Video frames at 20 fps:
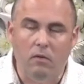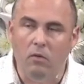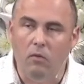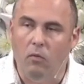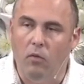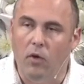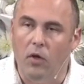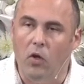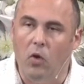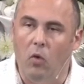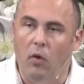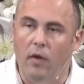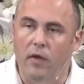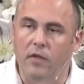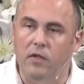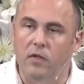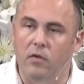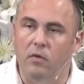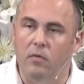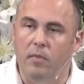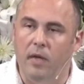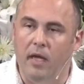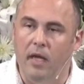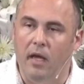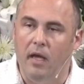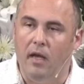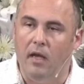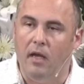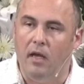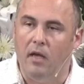we're going to
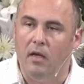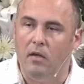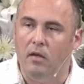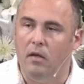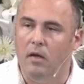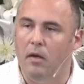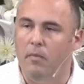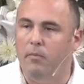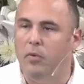begin a, a,